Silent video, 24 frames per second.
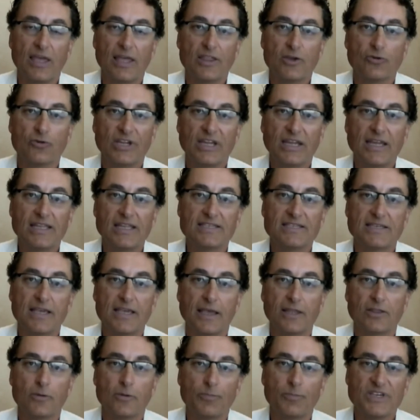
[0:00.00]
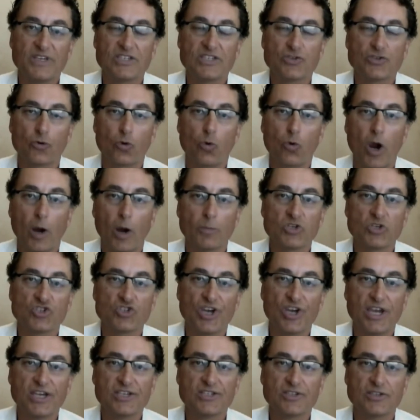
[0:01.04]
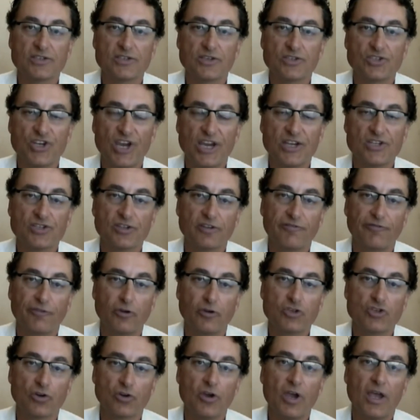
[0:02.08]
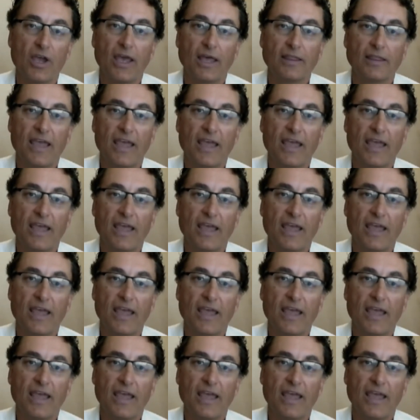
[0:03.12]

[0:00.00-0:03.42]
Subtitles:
their needs in the business requirements change in the future,